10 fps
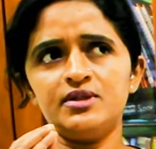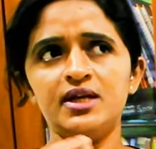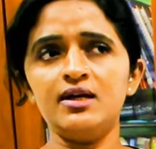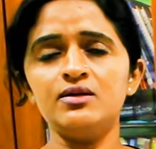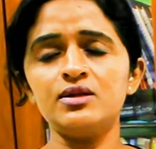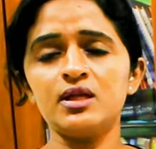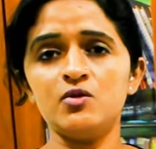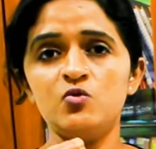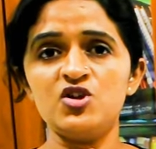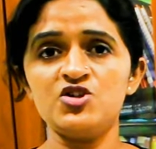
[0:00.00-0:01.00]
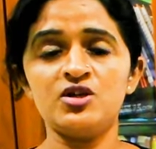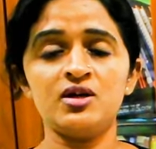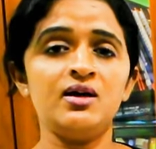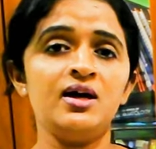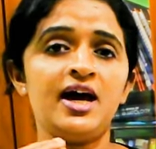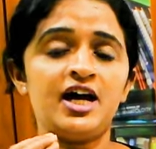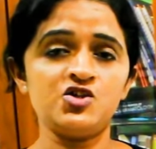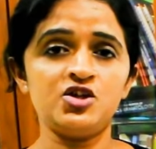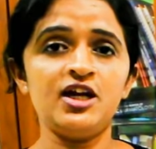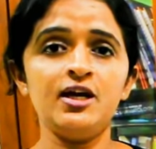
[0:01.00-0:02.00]
things which
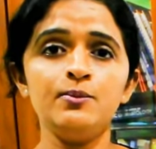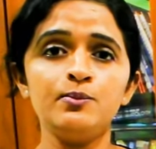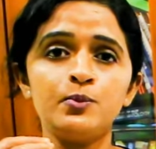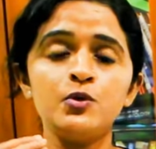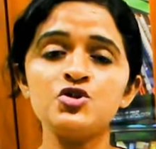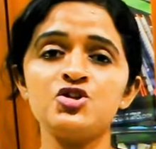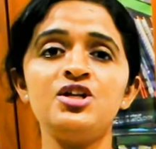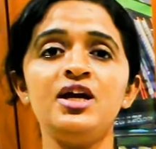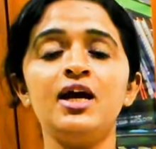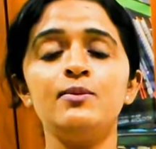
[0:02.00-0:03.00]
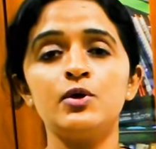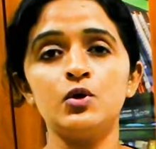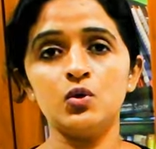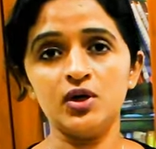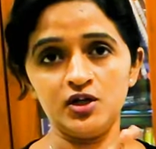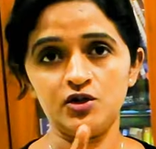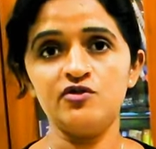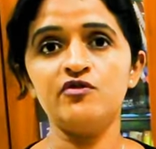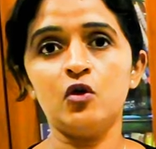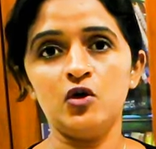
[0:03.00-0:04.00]
actually push the embryo
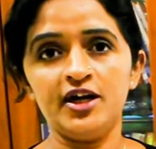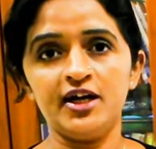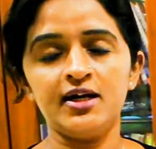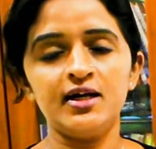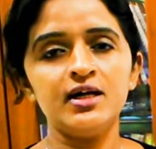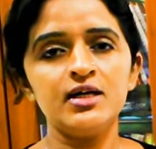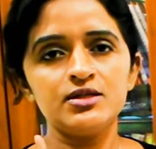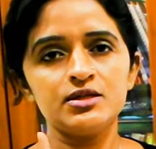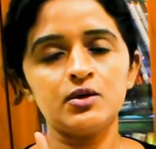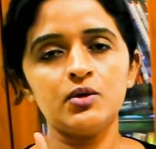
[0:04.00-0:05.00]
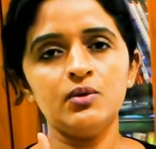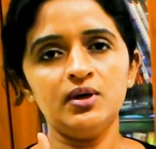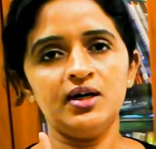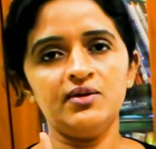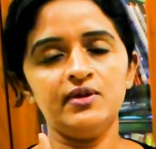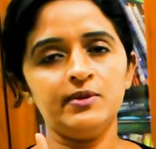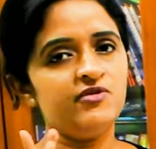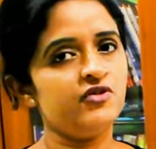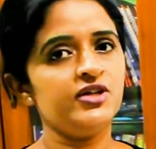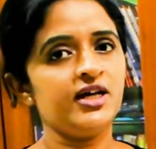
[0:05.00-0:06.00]
into folding? So uh,
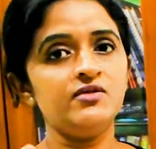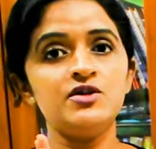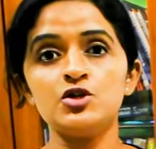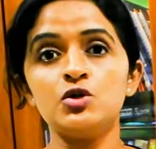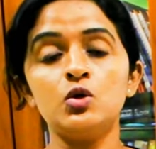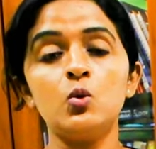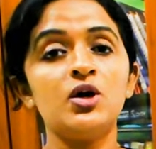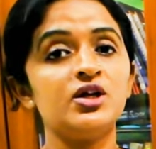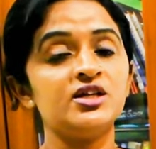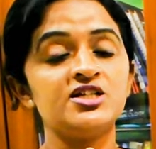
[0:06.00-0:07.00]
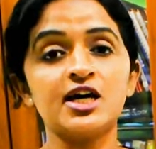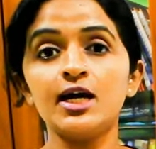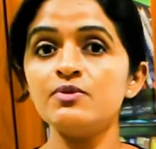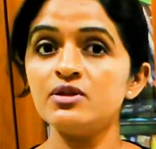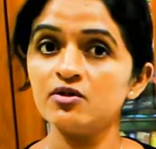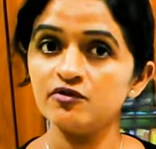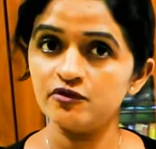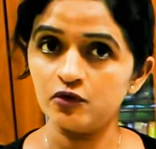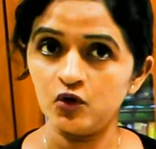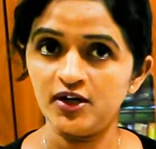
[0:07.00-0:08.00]
before that, we should know what are the types of
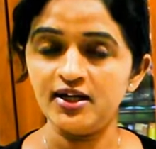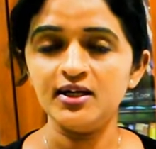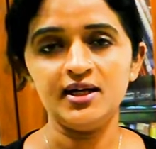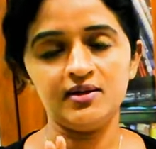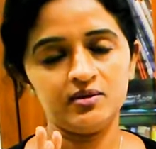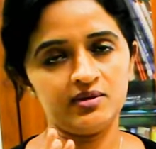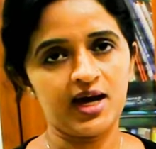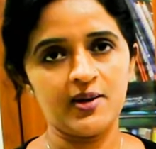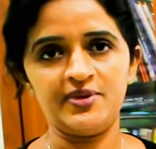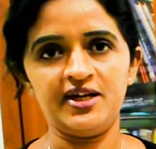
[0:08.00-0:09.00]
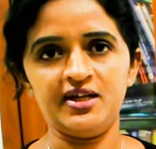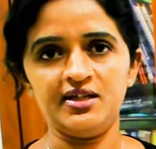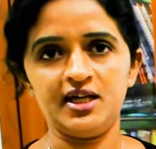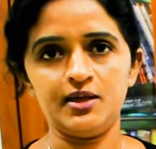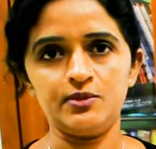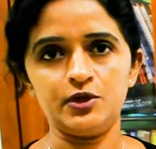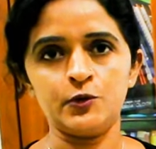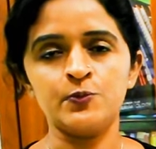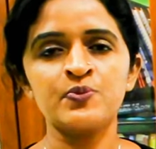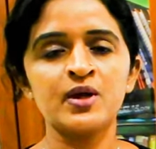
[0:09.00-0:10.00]
folding happening in the
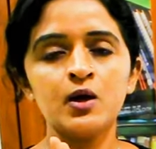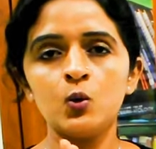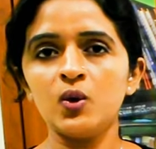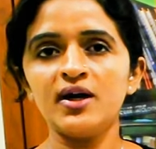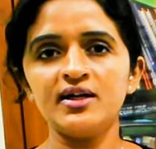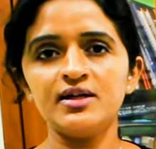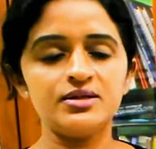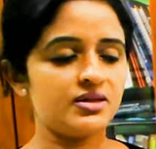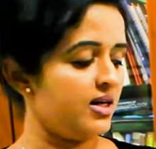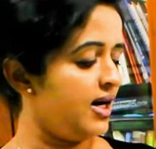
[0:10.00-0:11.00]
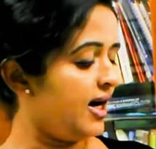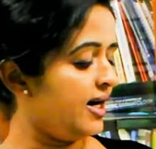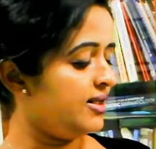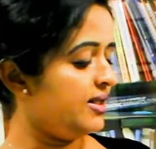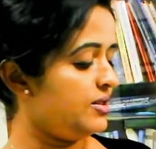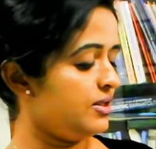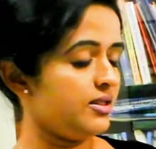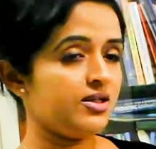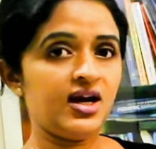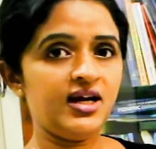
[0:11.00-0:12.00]
embryo. One is at
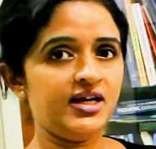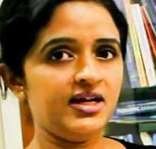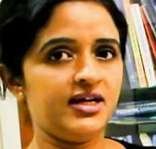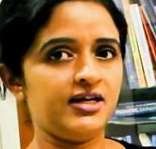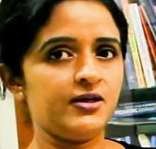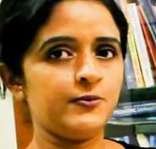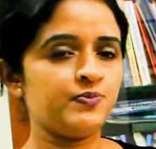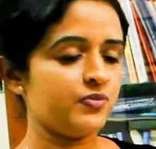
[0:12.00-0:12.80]
this cranial end,